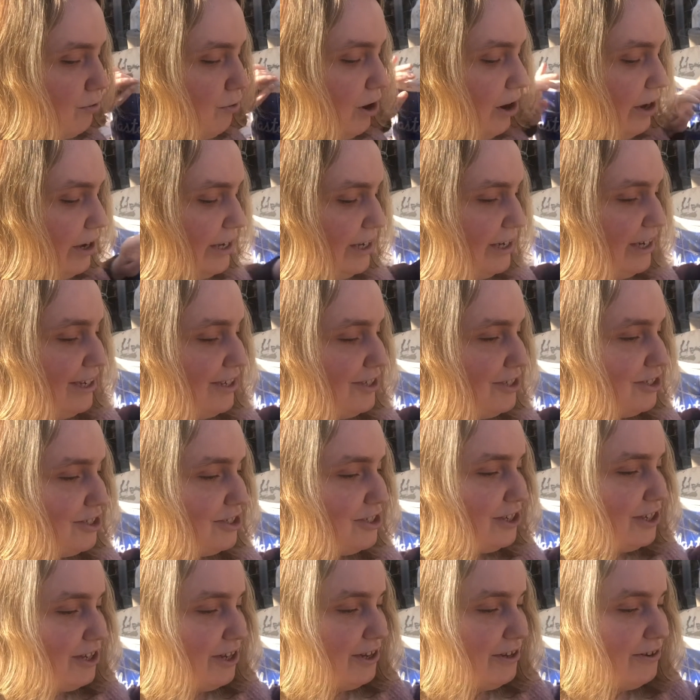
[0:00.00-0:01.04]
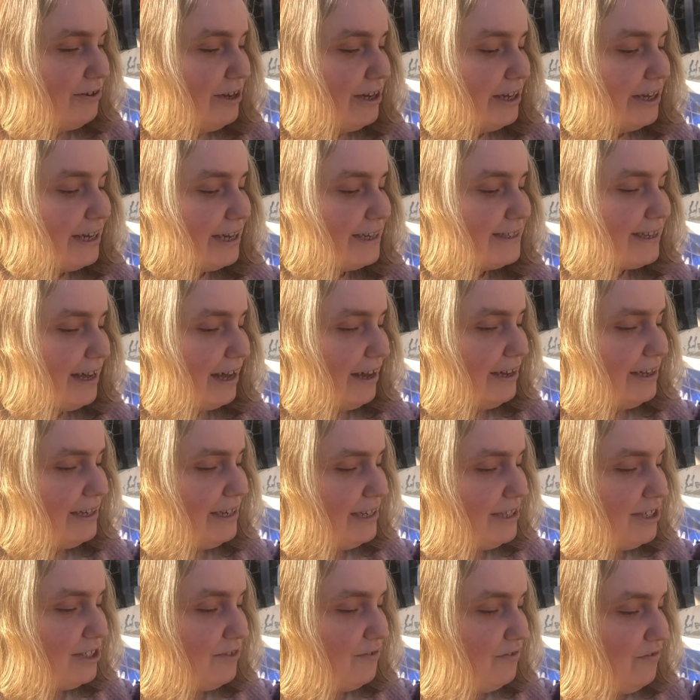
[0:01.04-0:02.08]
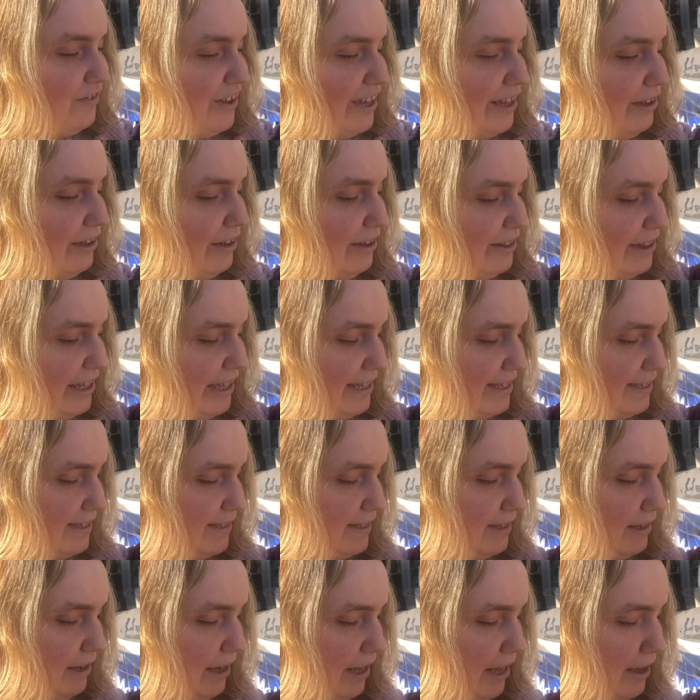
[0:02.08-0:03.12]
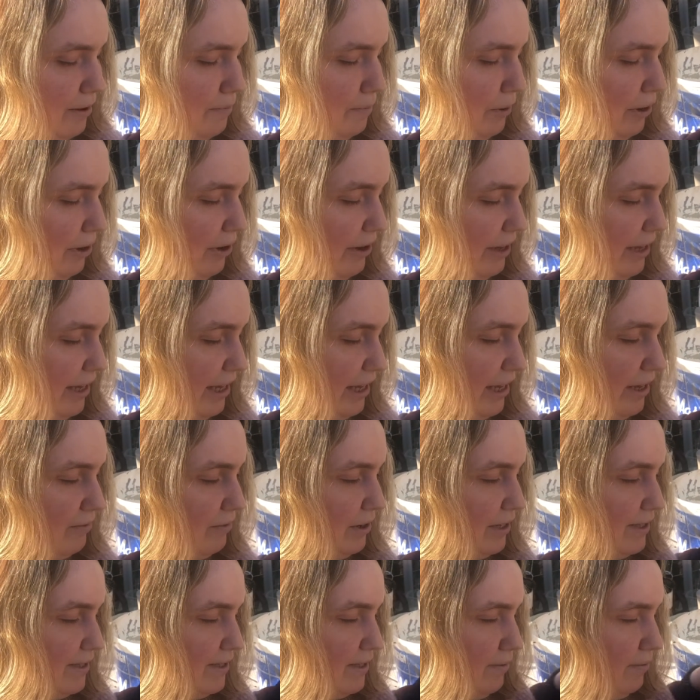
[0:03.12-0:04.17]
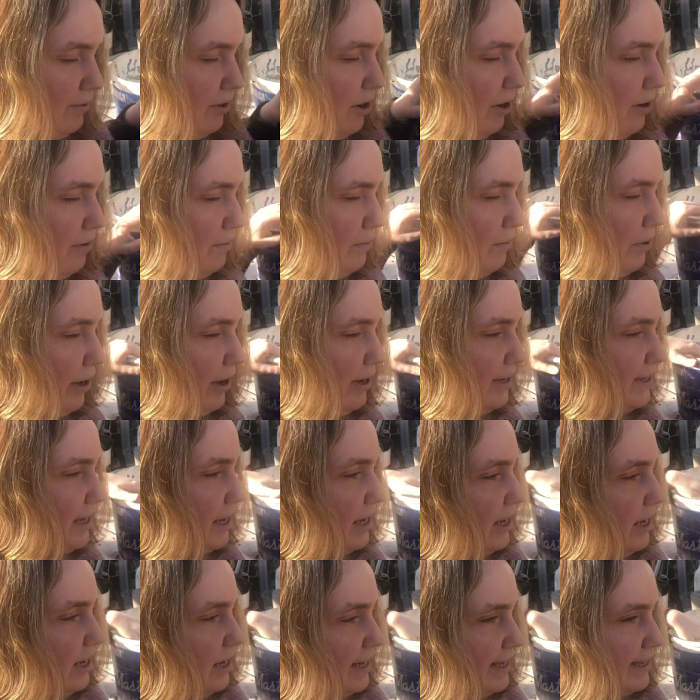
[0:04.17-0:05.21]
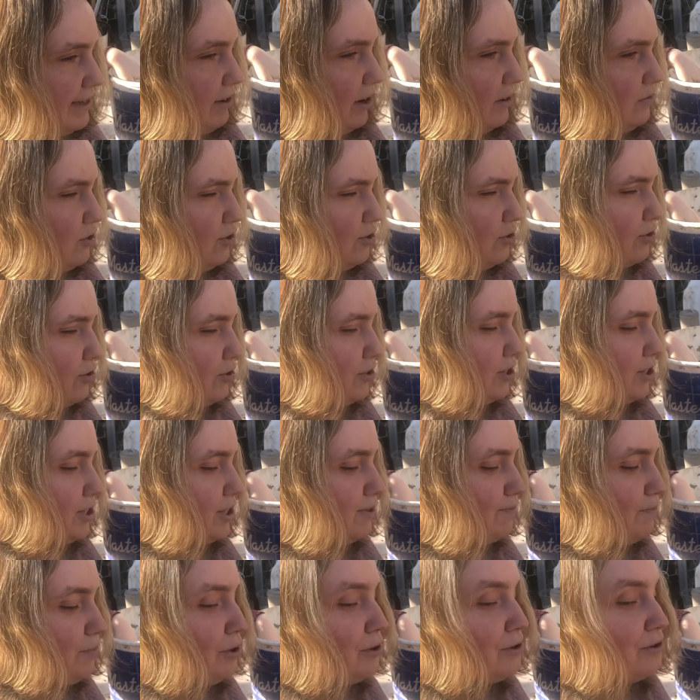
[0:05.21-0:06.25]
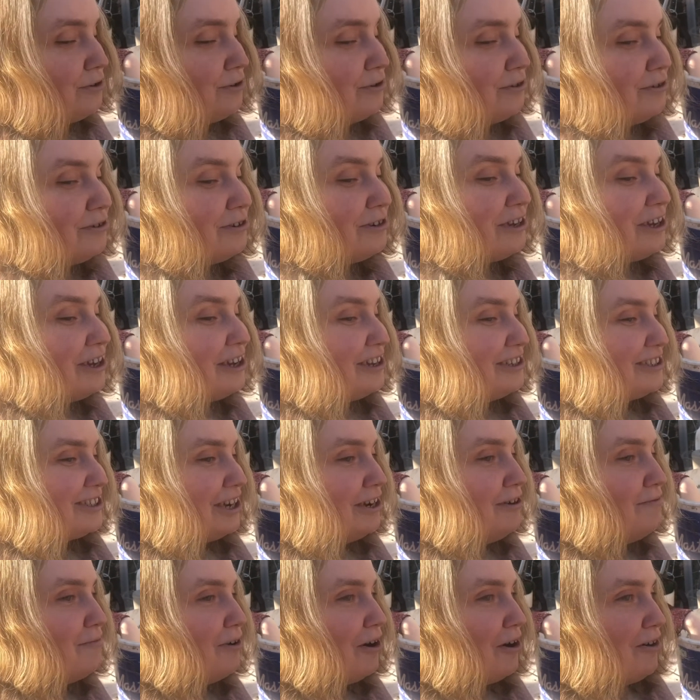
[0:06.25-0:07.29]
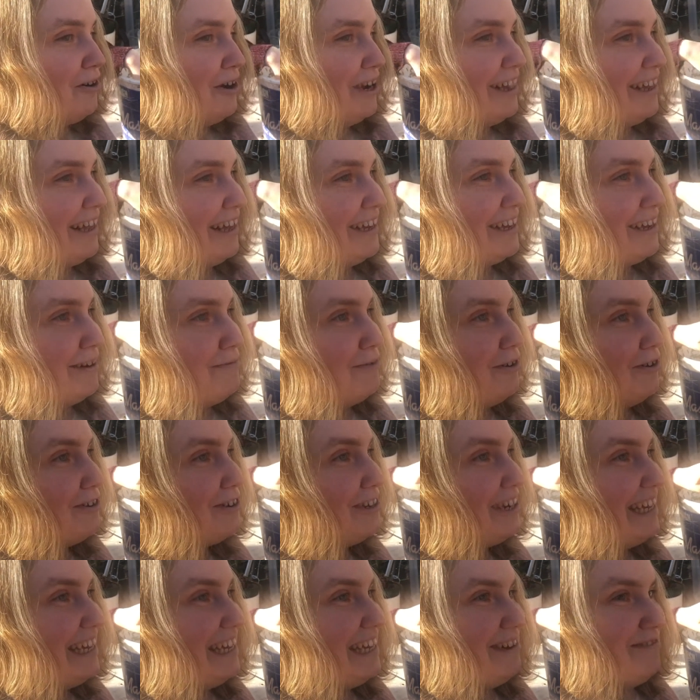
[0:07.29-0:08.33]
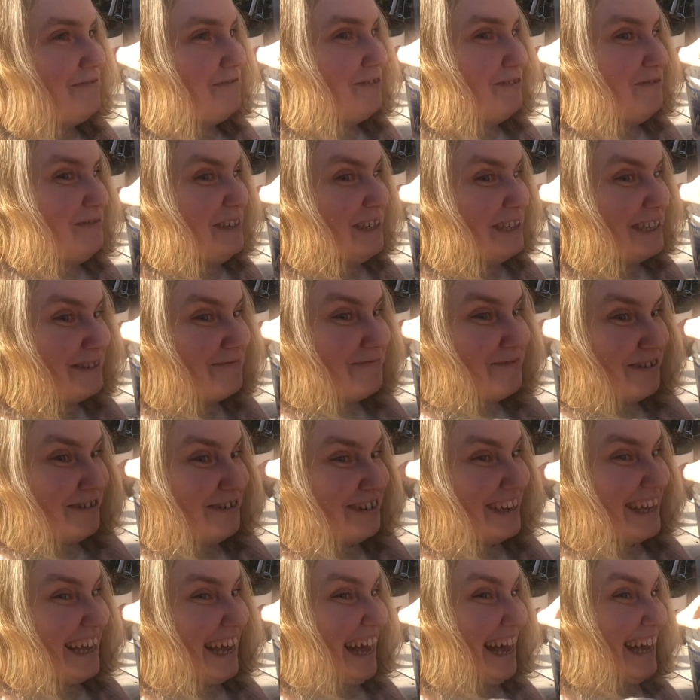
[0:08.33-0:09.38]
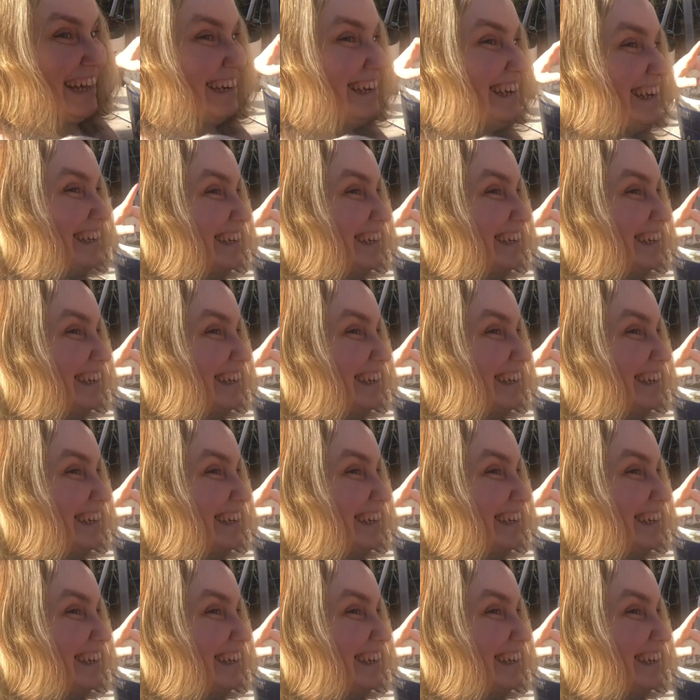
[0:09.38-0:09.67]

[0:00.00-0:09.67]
what I need to do is I need to fill this pot here with some compost. So I've just got a spoon. Don't worry, like I'm not going to eat from this spoon again,